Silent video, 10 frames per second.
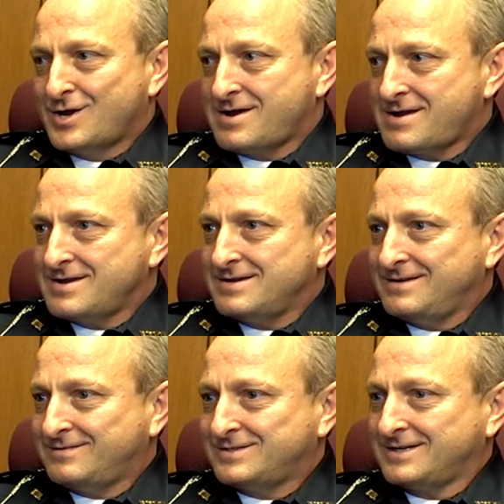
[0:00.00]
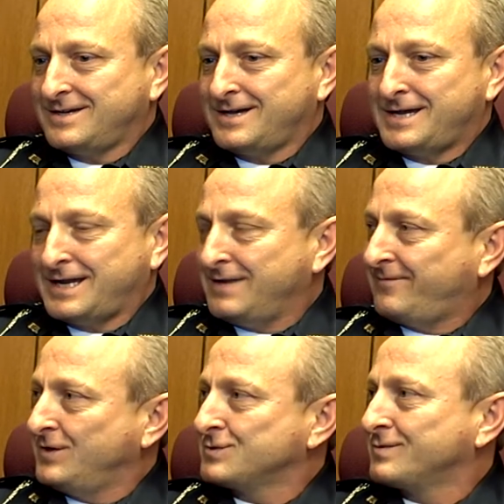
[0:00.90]
It
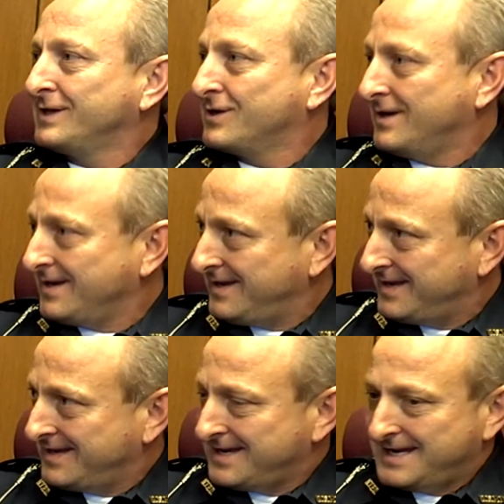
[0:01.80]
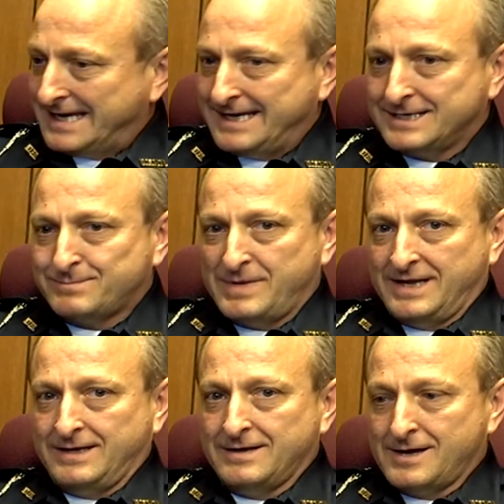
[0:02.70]
feels really good. It's
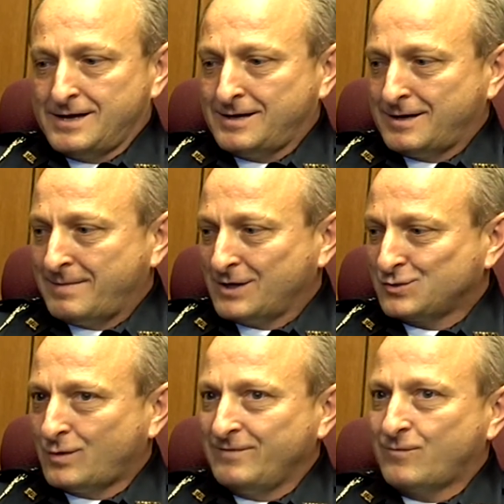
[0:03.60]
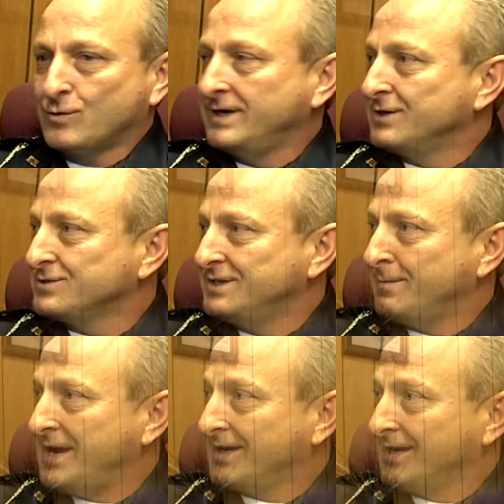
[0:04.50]
been about 24 years in the
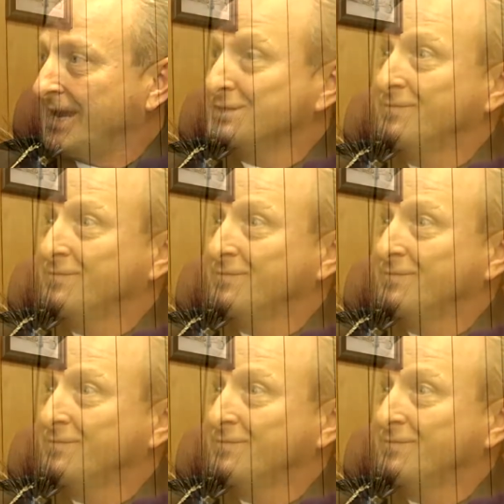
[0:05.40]
making as